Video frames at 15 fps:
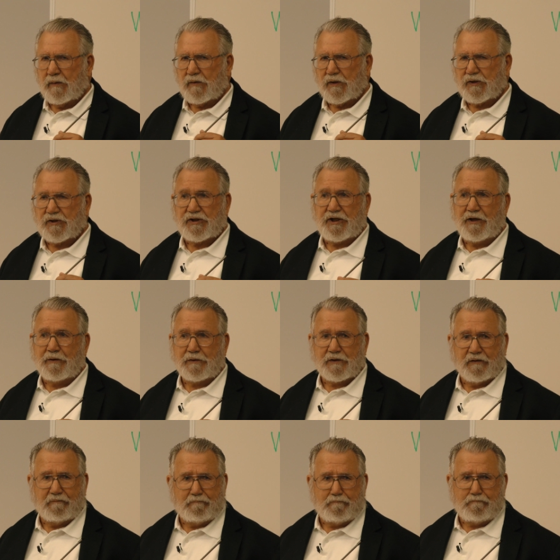cedars
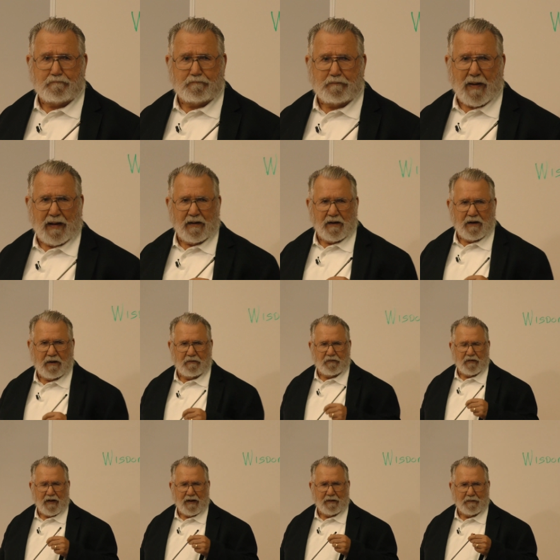
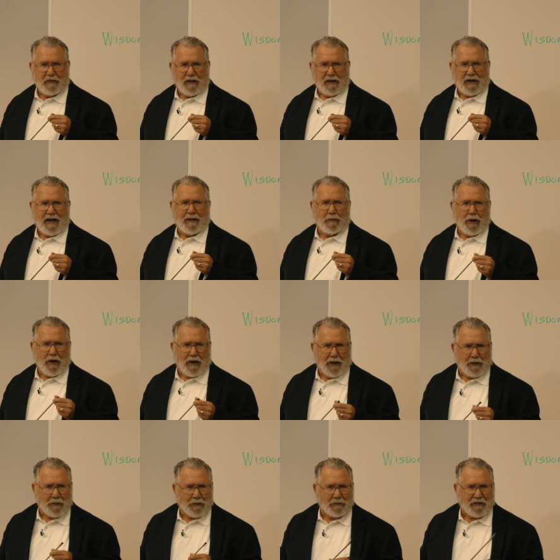of
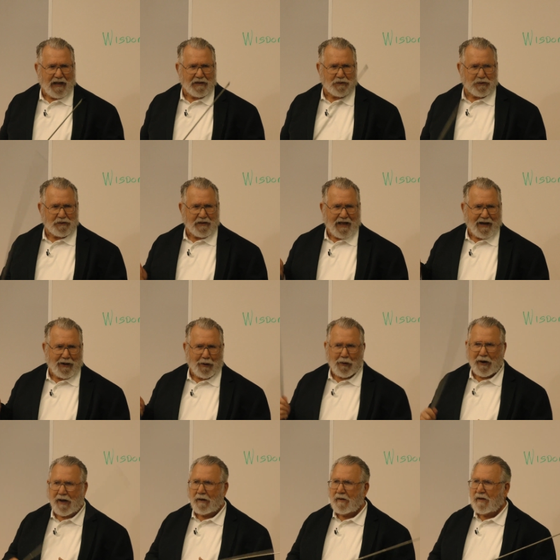Lebanon, that's that
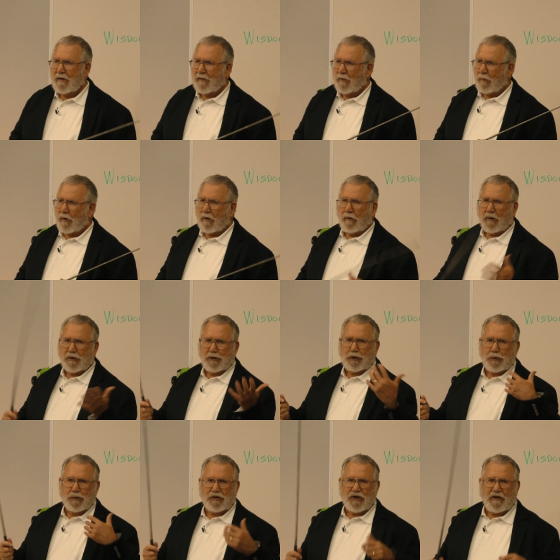area. We were always
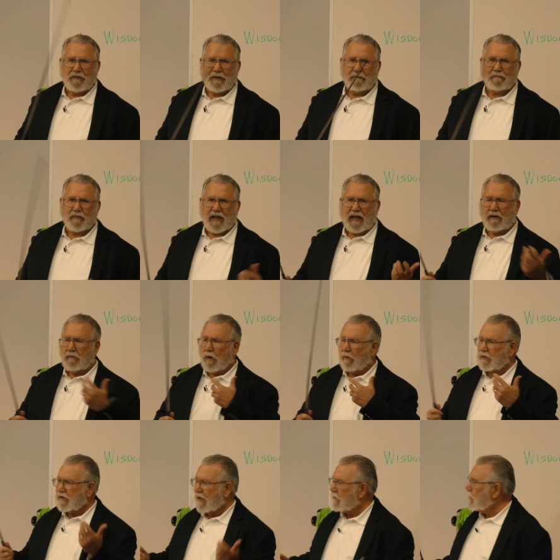using, they had
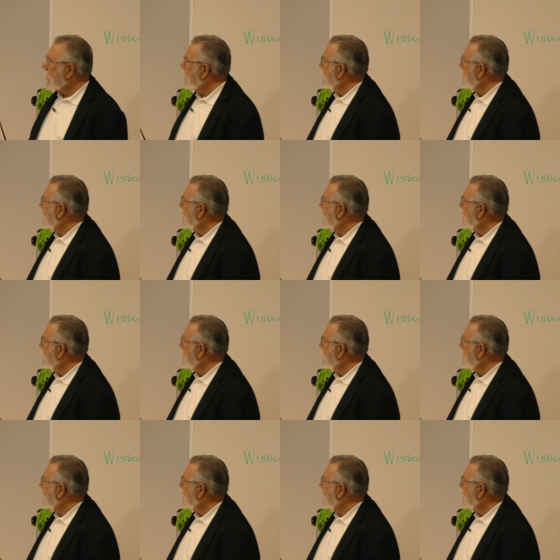always had a good